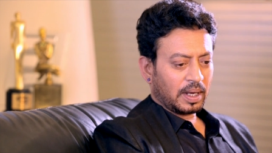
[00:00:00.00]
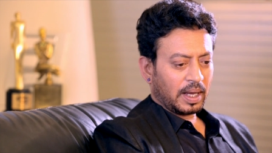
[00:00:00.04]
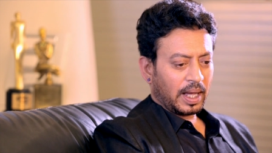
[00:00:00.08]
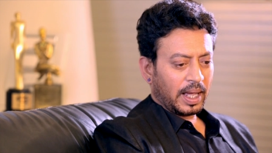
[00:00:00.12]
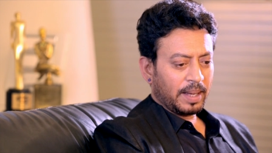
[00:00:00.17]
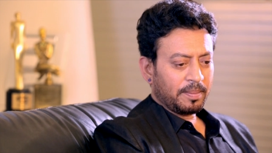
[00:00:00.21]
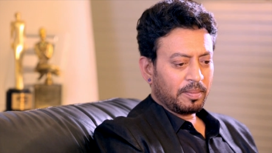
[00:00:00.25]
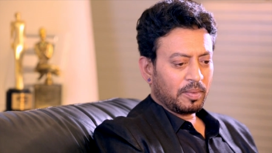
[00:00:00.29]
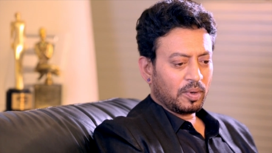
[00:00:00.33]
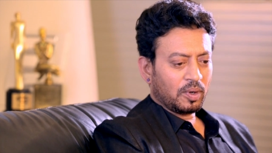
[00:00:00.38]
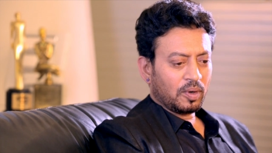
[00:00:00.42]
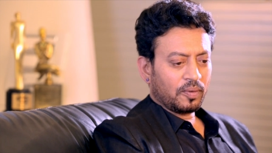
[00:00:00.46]

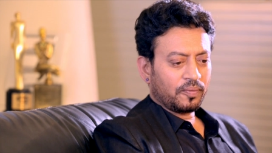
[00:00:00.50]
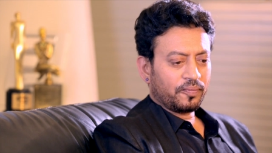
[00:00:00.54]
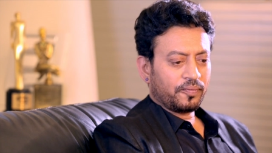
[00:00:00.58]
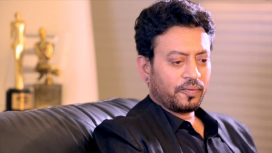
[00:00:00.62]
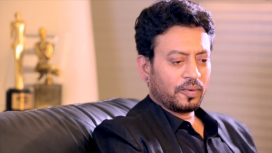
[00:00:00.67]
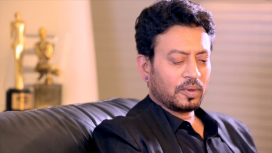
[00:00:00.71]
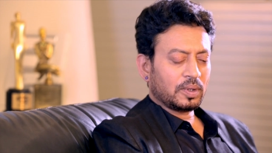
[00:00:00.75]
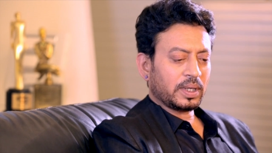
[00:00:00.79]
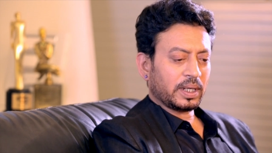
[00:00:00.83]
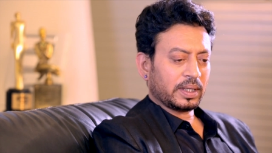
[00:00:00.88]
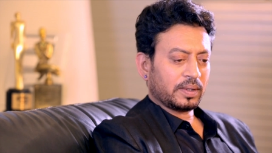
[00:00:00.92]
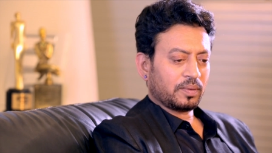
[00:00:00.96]
I'm
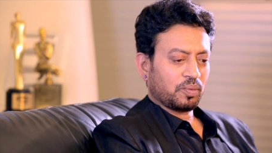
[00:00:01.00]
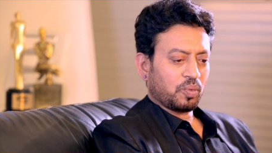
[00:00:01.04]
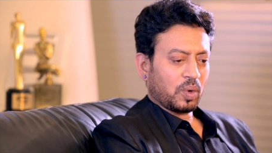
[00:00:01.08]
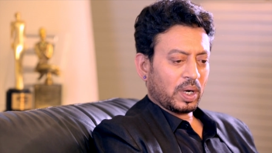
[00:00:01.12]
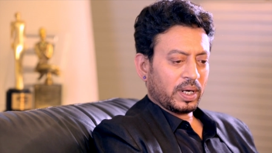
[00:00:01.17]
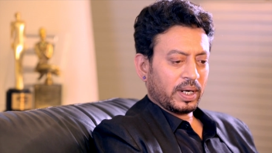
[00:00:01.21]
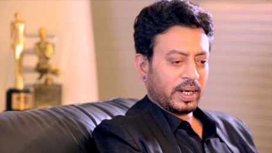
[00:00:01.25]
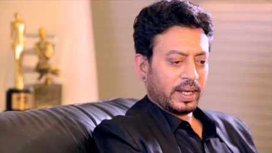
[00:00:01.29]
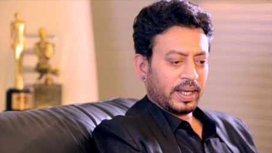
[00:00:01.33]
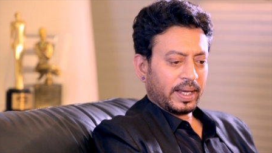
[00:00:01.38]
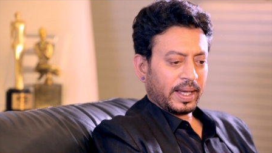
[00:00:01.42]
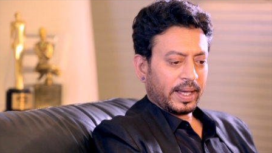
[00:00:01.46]
hopeful that
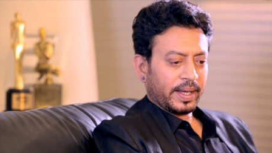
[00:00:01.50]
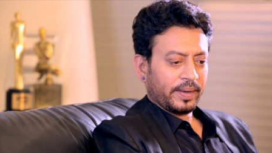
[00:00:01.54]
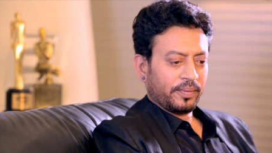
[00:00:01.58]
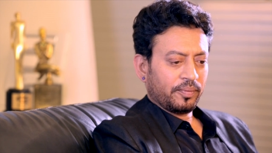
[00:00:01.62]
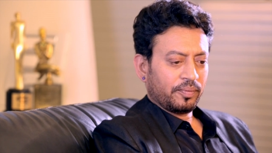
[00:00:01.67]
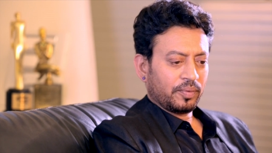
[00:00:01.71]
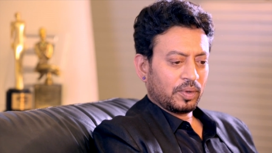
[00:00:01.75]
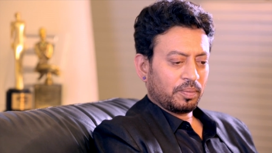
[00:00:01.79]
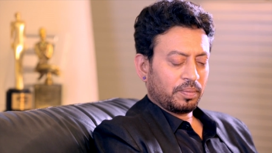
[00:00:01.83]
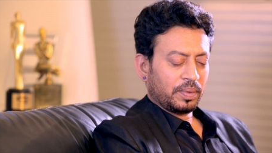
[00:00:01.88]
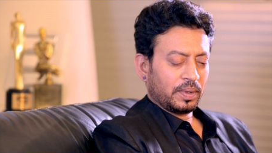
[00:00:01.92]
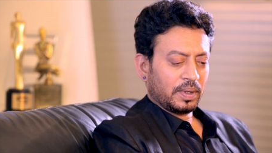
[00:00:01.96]
one day
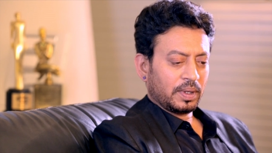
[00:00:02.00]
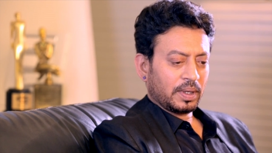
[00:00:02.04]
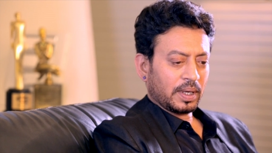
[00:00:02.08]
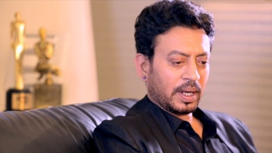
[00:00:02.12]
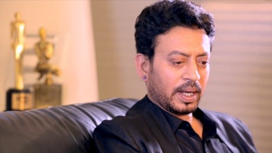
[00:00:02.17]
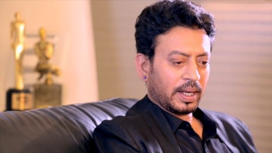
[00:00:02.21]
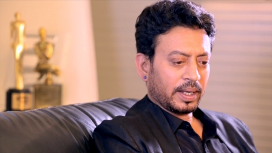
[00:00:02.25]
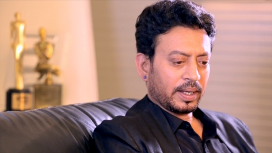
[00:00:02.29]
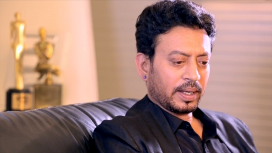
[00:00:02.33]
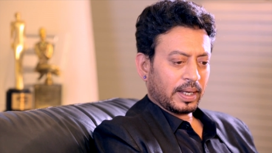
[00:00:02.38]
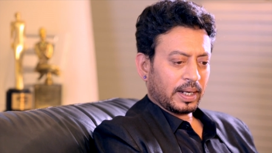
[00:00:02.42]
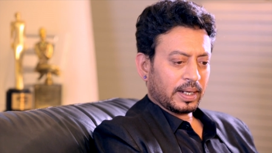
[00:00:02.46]

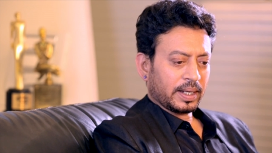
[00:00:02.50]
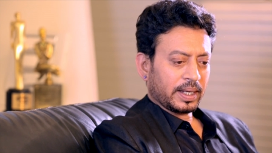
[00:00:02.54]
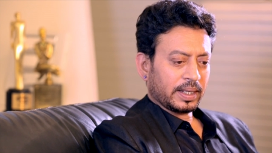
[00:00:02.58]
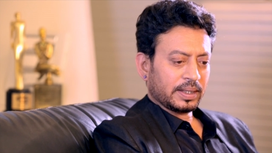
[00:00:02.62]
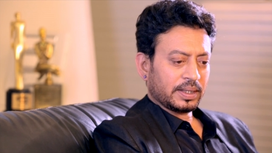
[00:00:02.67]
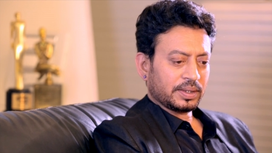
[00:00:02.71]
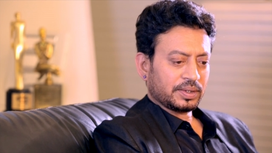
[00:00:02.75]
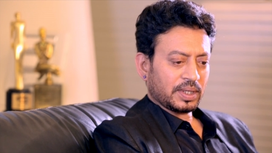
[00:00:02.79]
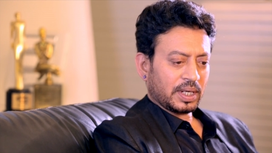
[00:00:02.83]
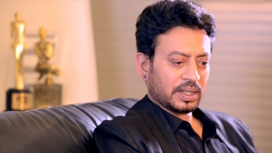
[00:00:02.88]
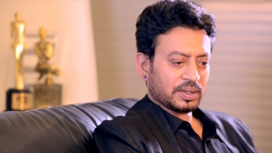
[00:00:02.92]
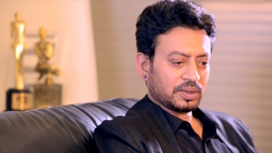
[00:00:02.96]
I'll
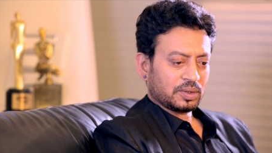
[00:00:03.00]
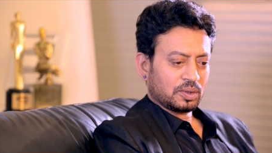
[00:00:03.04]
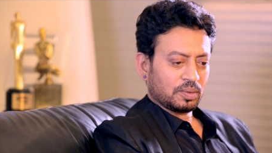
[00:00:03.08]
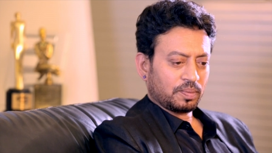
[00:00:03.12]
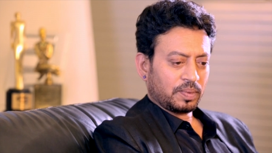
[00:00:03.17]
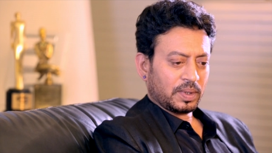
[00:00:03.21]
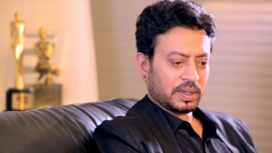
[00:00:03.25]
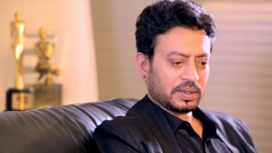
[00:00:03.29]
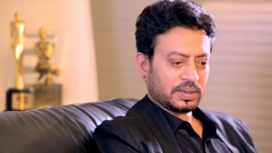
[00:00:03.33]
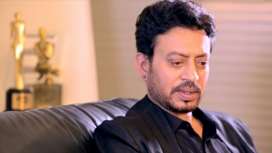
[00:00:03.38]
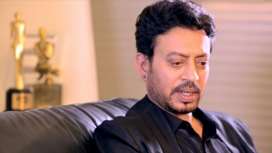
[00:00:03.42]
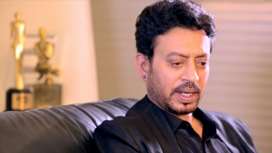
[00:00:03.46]
get the chance to
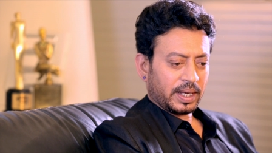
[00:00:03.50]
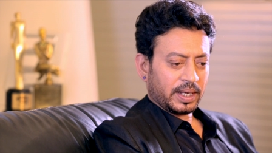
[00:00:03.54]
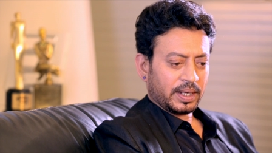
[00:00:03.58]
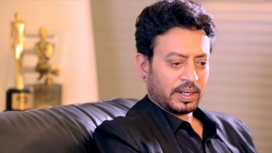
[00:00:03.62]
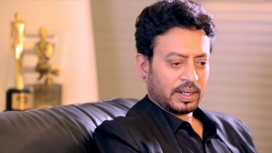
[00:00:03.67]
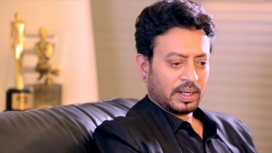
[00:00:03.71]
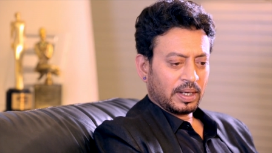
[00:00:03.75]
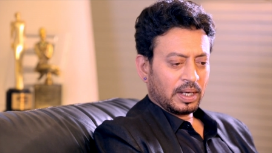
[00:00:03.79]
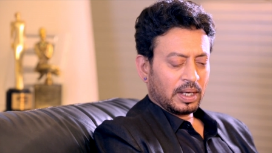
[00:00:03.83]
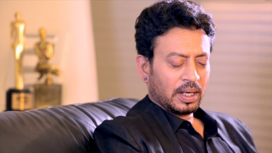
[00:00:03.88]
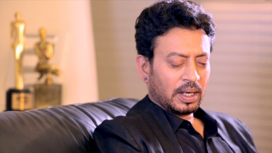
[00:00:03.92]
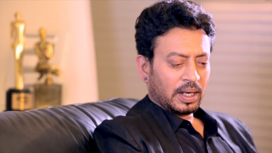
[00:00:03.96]
play Sahir.